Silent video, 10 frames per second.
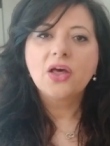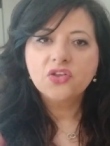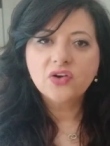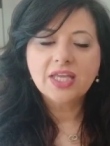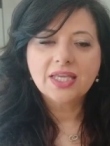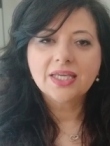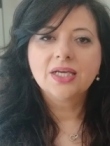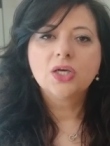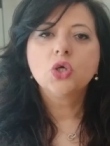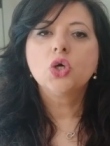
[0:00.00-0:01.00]

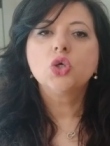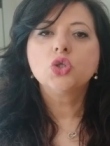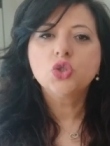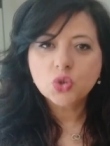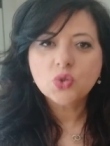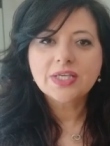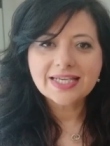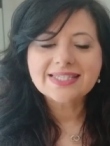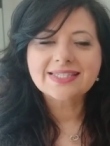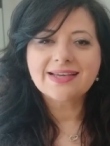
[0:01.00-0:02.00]
Three, do the
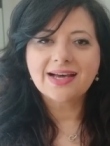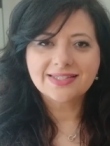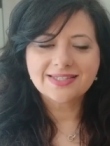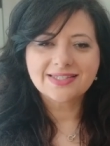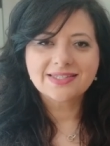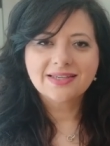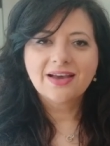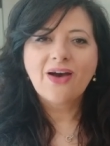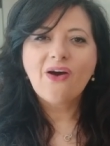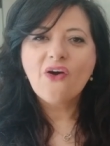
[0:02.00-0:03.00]
exercises.
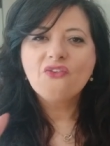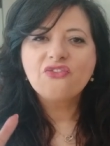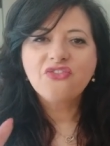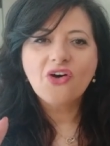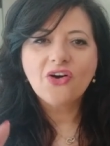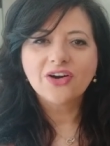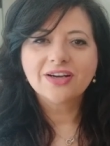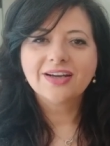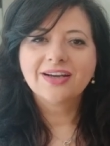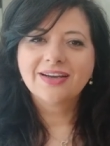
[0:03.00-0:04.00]

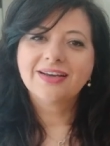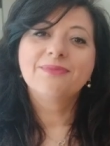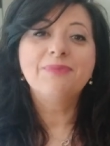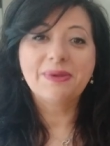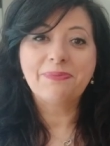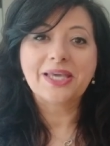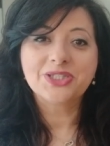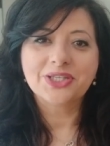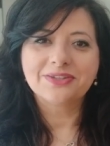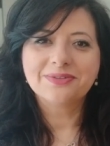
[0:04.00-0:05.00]
Four, be
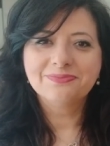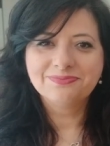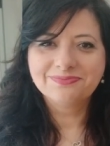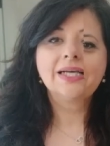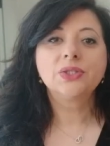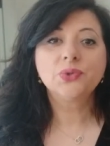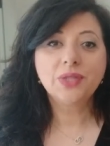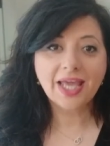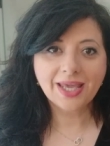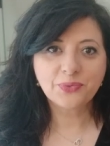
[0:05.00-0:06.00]
patient.
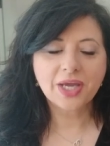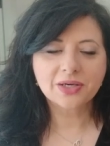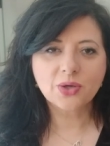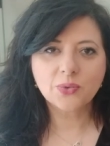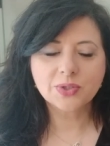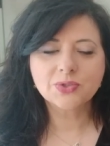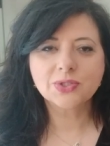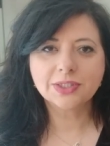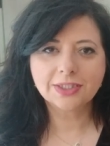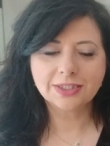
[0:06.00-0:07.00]
Today we are going
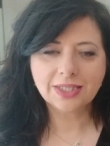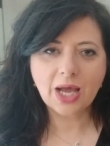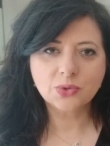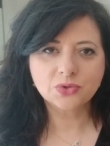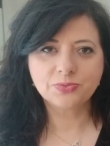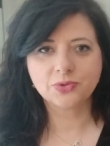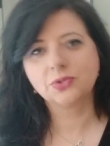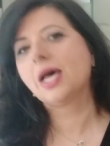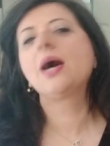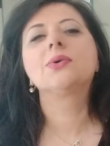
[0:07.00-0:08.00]
to learn how to
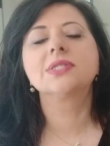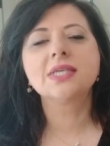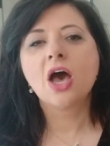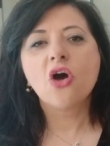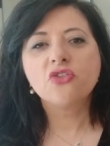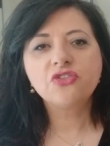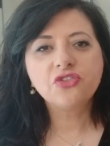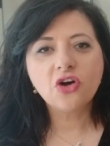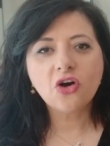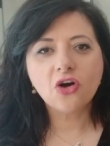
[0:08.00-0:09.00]
pronounce
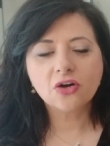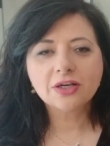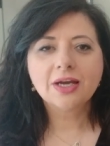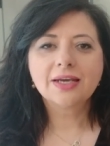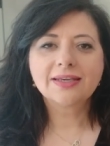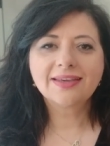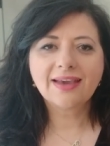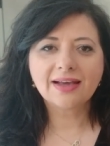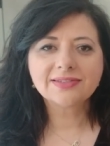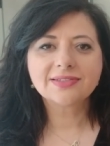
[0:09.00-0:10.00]
four
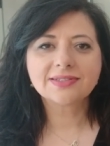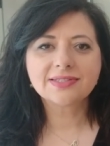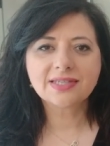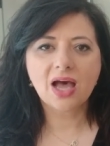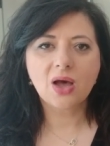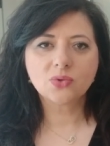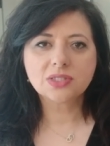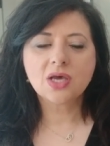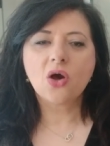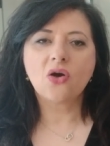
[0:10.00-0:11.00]
guttural
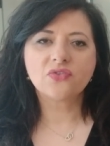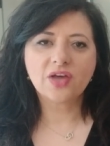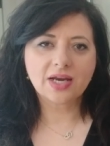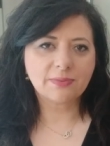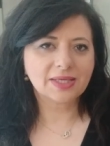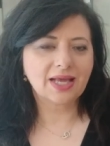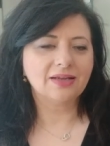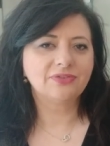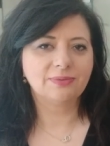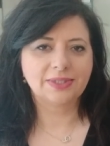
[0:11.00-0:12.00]
sounds of the Arabic
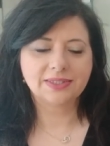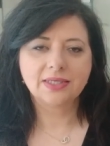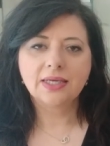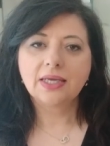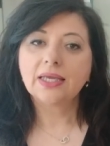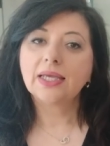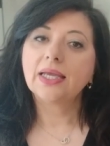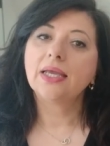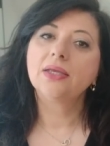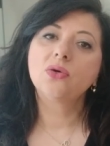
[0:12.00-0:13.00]
alphabet.
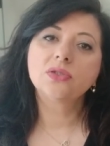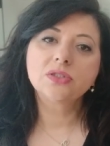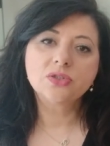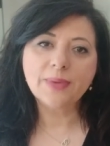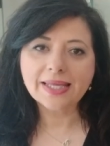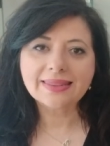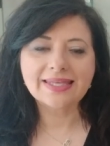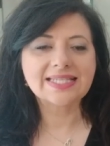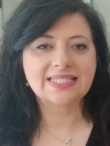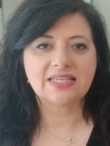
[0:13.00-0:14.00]
In order to make
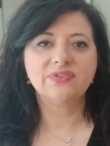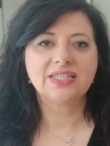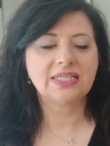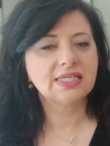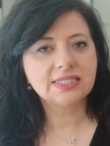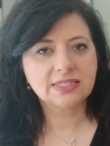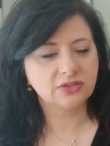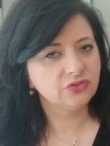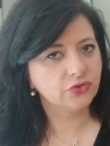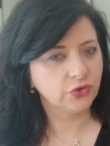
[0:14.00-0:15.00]
things even
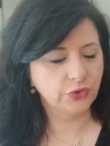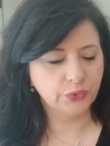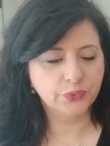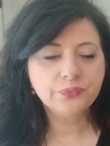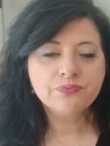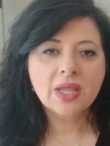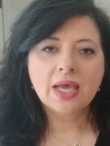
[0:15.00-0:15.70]
easier for you,